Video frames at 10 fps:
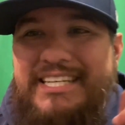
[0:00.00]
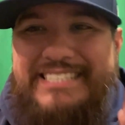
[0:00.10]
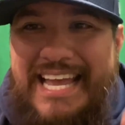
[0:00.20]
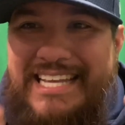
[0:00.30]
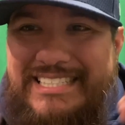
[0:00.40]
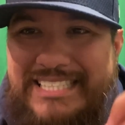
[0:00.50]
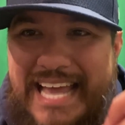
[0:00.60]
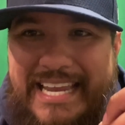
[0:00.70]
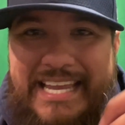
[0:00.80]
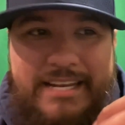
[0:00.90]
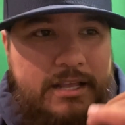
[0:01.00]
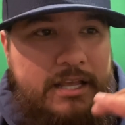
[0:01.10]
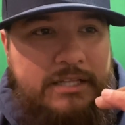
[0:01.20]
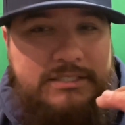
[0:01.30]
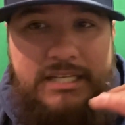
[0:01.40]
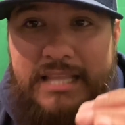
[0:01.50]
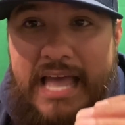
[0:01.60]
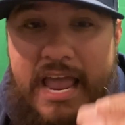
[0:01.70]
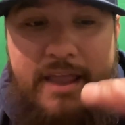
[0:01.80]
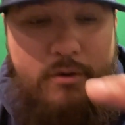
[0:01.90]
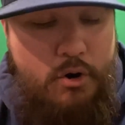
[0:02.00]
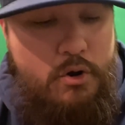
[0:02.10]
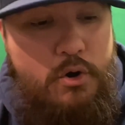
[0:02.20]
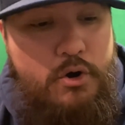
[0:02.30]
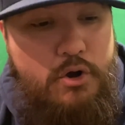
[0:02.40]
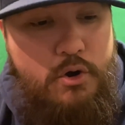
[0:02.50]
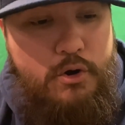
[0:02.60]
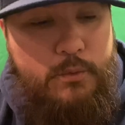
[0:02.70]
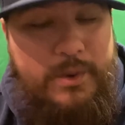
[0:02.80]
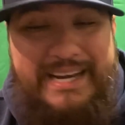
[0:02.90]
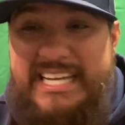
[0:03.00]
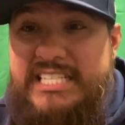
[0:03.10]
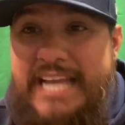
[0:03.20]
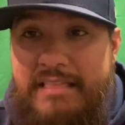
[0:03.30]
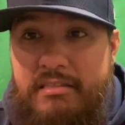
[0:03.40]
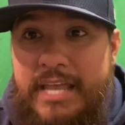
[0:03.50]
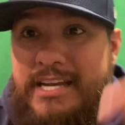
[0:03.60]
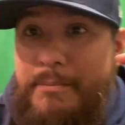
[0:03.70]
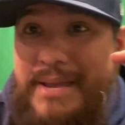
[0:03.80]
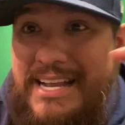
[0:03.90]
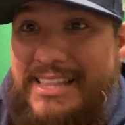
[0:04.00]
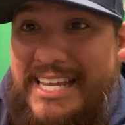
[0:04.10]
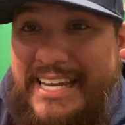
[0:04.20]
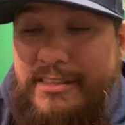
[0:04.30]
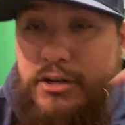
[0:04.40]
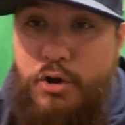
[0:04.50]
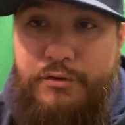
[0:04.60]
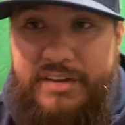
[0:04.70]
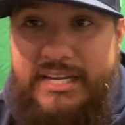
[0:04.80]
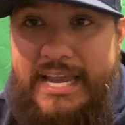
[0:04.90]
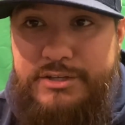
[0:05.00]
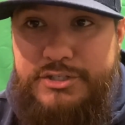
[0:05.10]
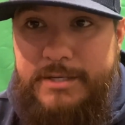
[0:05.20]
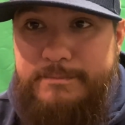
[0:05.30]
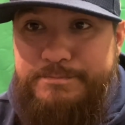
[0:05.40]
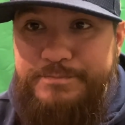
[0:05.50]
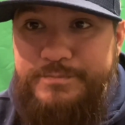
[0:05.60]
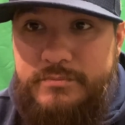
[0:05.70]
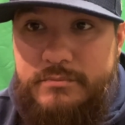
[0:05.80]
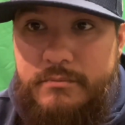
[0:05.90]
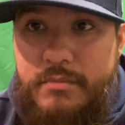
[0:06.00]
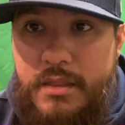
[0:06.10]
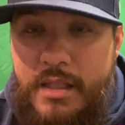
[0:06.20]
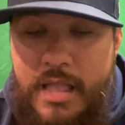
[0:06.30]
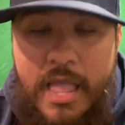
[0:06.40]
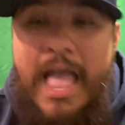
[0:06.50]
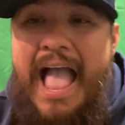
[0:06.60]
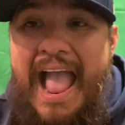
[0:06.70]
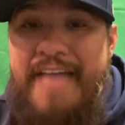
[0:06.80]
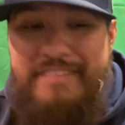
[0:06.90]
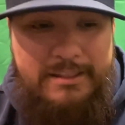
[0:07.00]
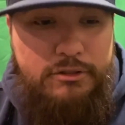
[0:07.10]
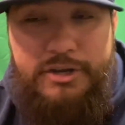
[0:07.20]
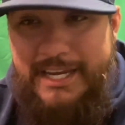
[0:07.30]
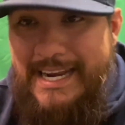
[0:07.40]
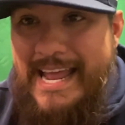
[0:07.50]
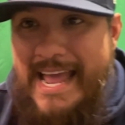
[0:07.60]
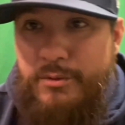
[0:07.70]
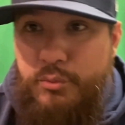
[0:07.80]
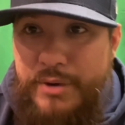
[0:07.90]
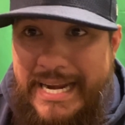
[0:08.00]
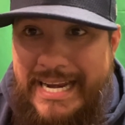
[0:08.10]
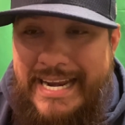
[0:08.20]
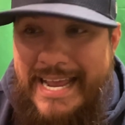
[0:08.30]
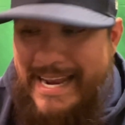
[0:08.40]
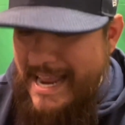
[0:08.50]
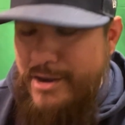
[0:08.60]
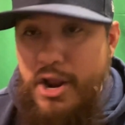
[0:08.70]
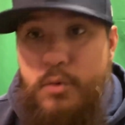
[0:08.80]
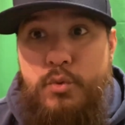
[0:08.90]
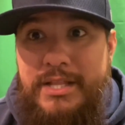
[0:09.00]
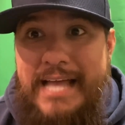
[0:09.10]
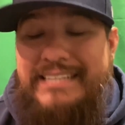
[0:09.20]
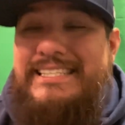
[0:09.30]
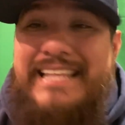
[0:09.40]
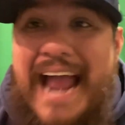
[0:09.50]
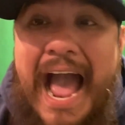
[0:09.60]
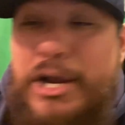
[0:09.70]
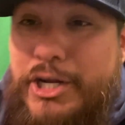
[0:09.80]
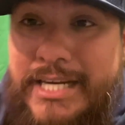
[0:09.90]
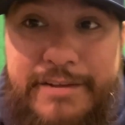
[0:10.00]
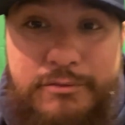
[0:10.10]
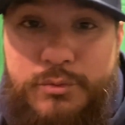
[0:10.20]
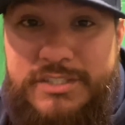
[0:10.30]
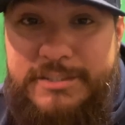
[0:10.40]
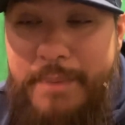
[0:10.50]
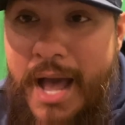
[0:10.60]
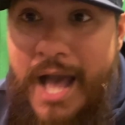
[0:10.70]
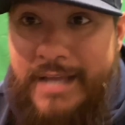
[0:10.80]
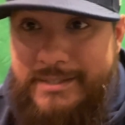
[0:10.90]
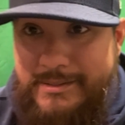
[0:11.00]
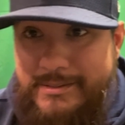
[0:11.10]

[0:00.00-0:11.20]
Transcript: to 10 second delay or when he sent the thing to me, clicking the notification and then looking at and reading it and realizing that I couldn't even respond.